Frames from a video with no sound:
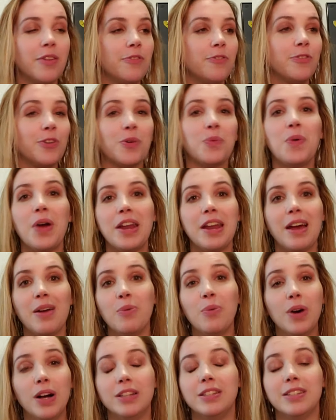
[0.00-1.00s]
for when I
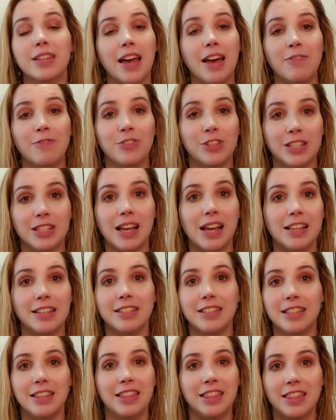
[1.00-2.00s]
want to emphasize